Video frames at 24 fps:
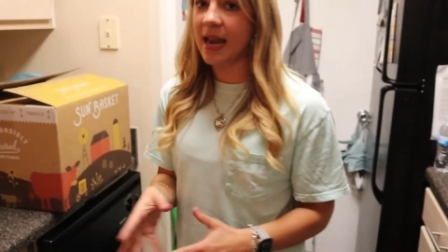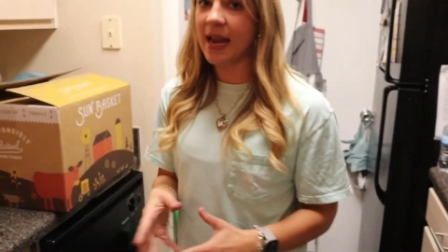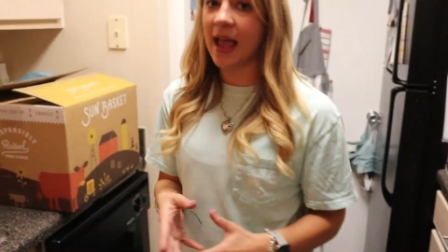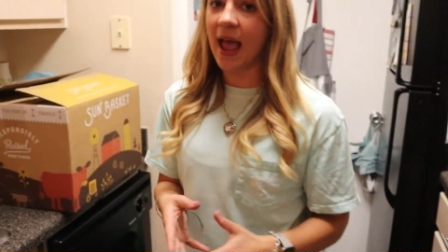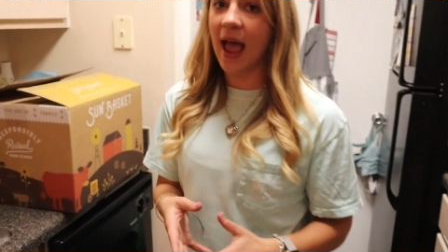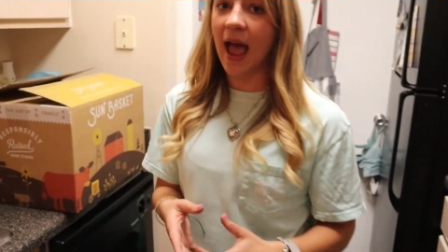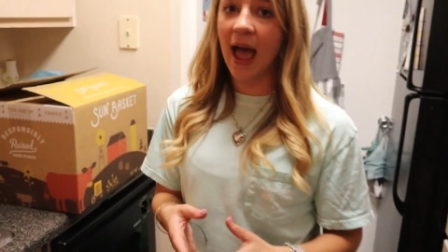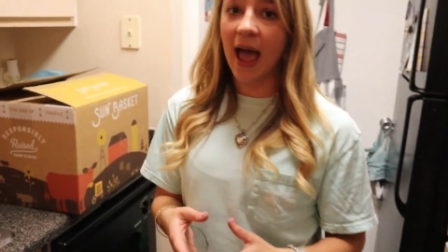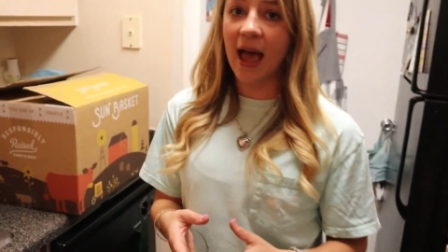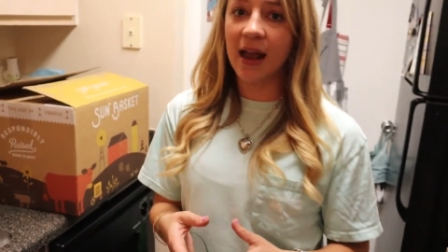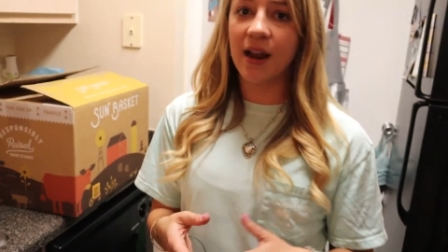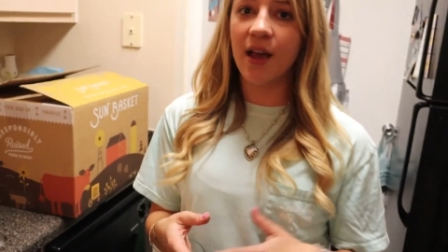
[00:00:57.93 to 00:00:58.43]
it
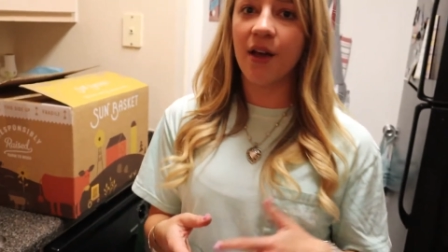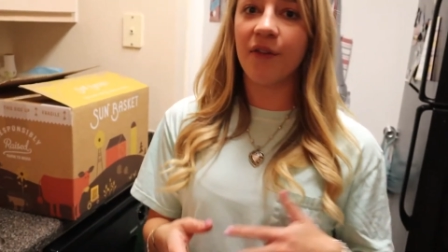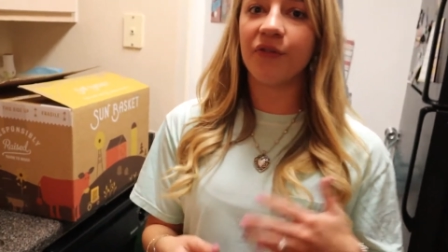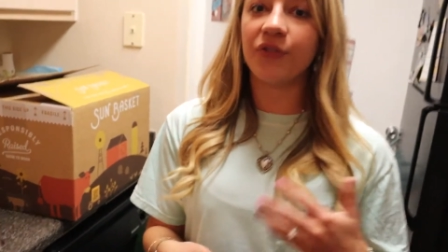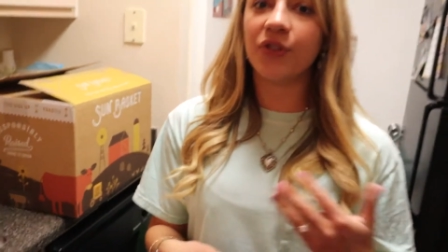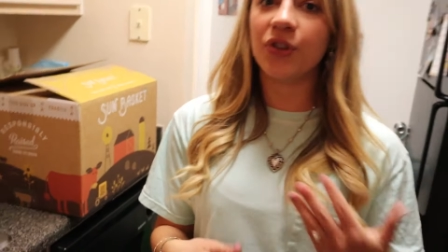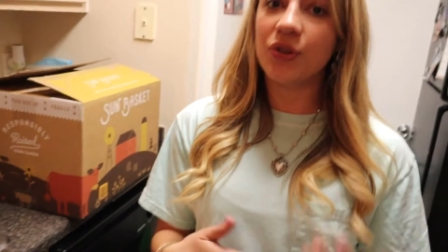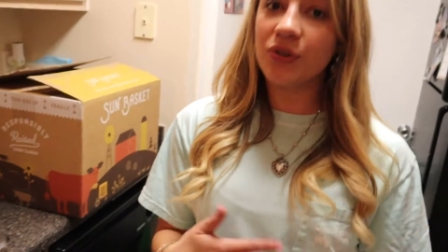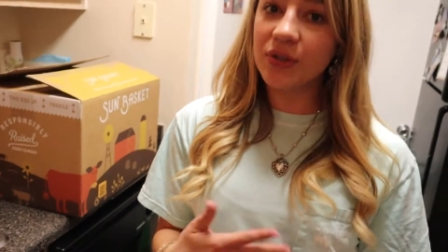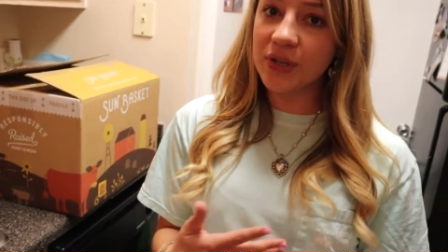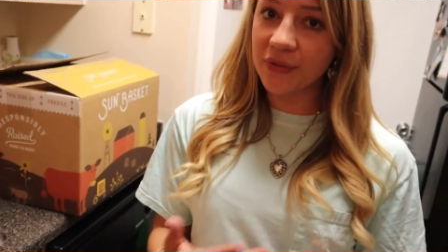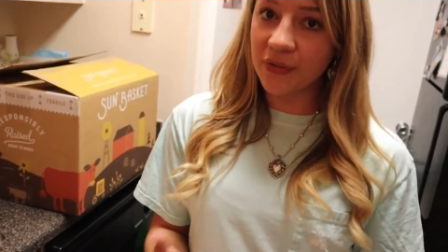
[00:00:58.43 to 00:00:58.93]
had a
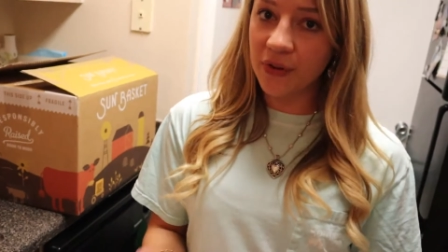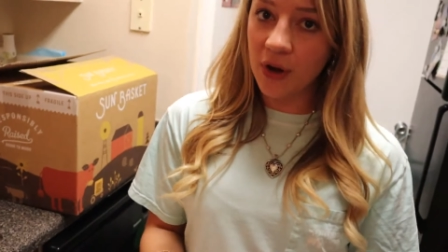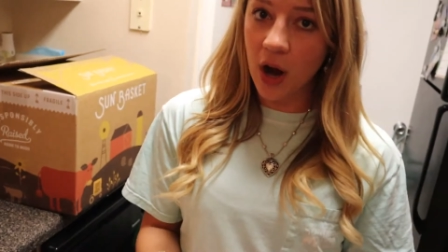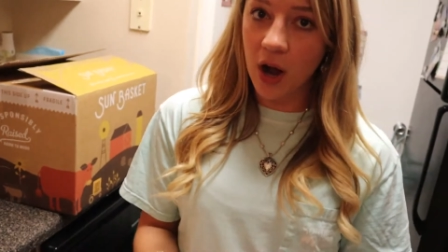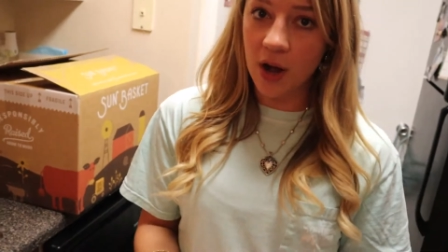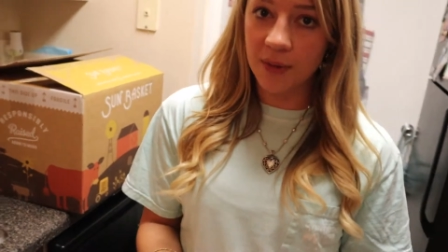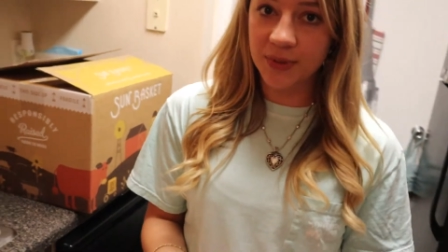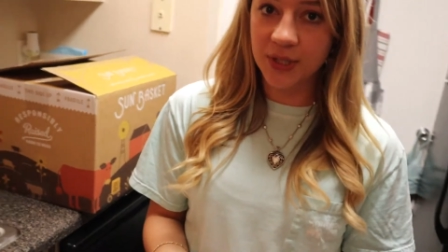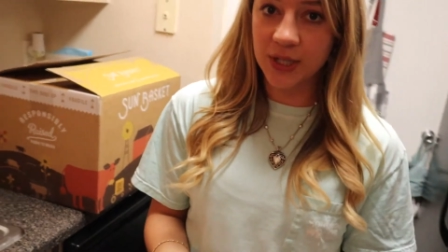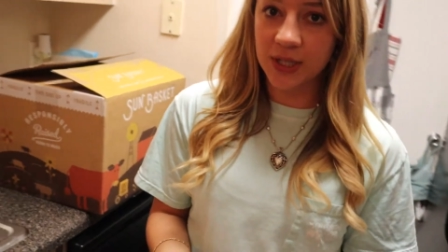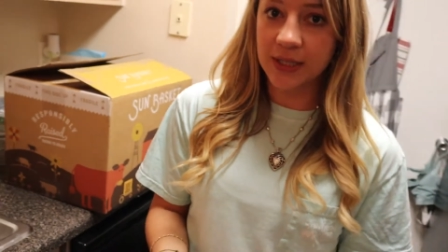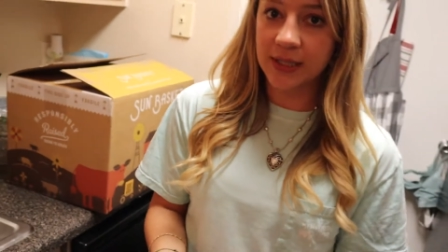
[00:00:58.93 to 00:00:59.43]
few different
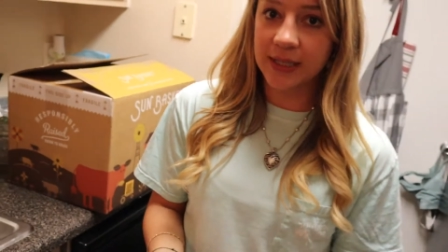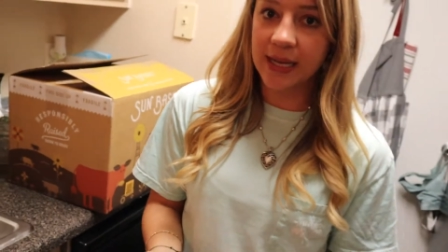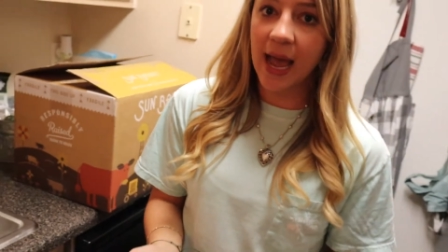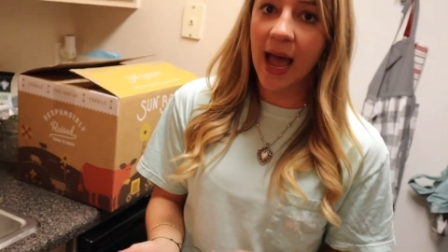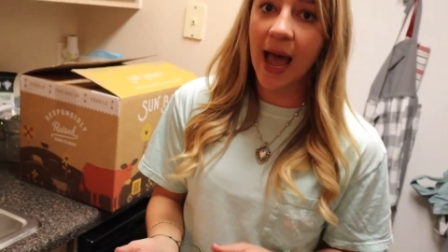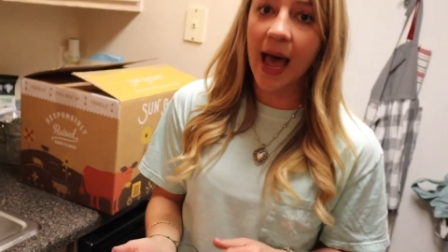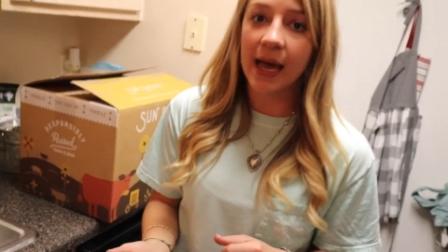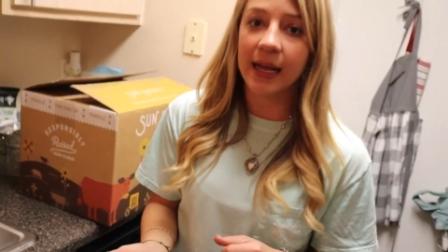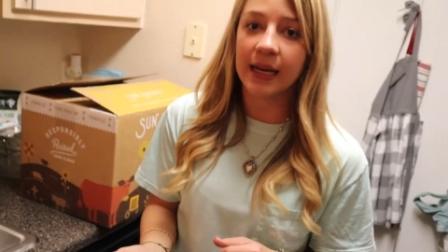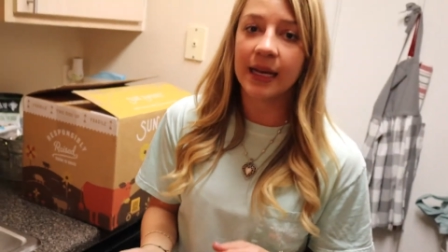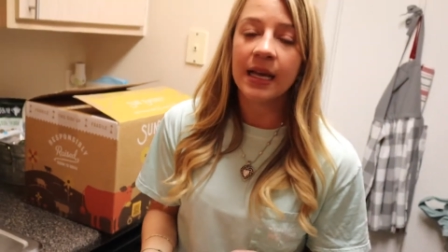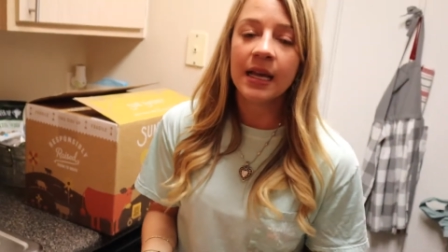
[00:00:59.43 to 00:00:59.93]
options. It
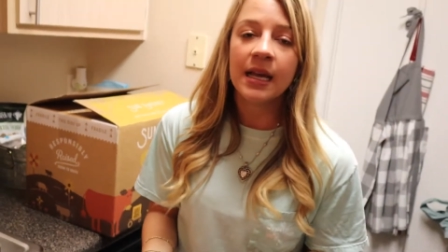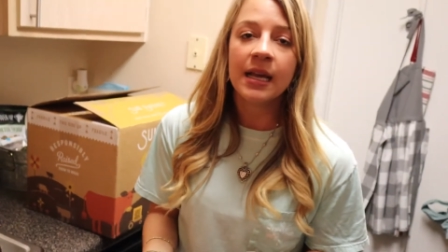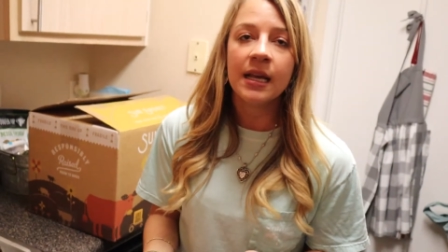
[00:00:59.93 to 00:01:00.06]
had